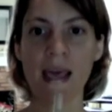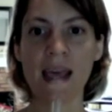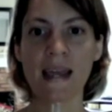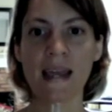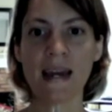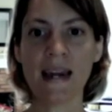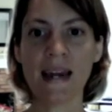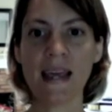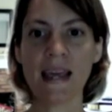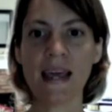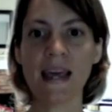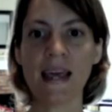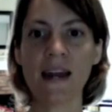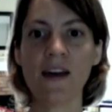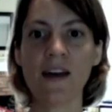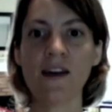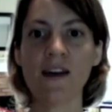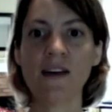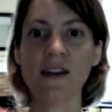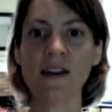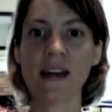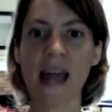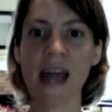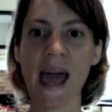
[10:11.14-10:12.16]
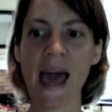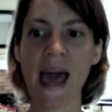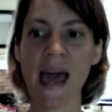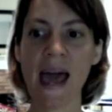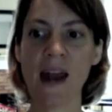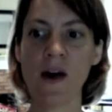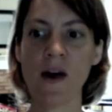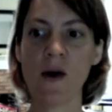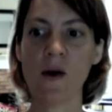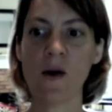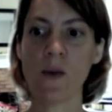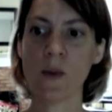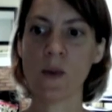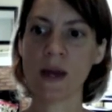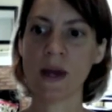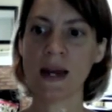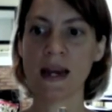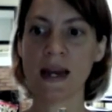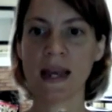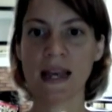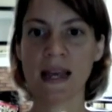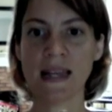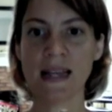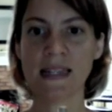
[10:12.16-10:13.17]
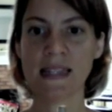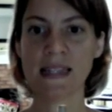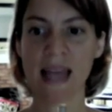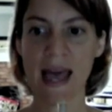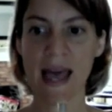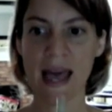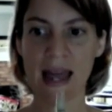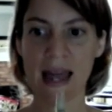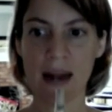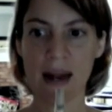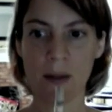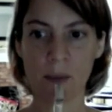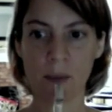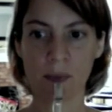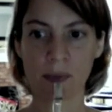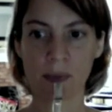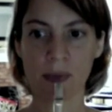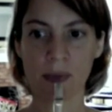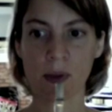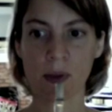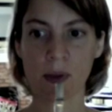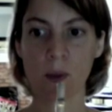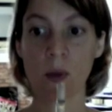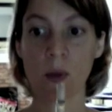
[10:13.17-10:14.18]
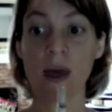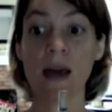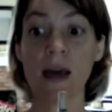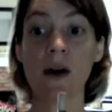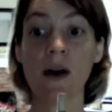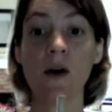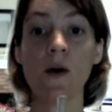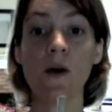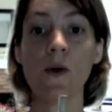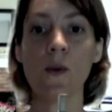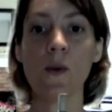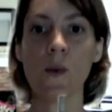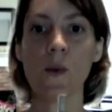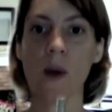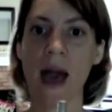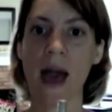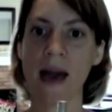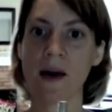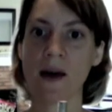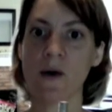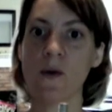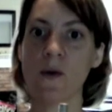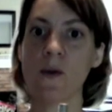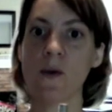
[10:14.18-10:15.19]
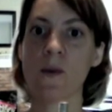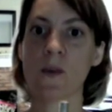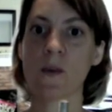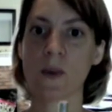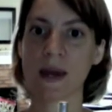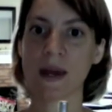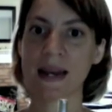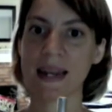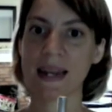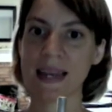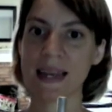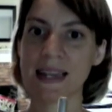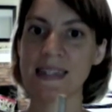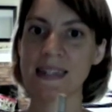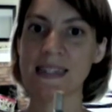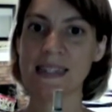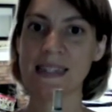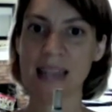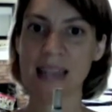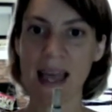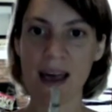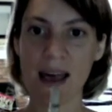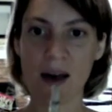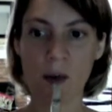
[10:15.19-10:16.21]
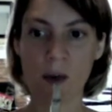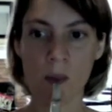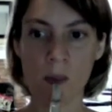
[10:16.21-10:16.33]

Niddle naddle went his head. Wiggle waggle went his tail.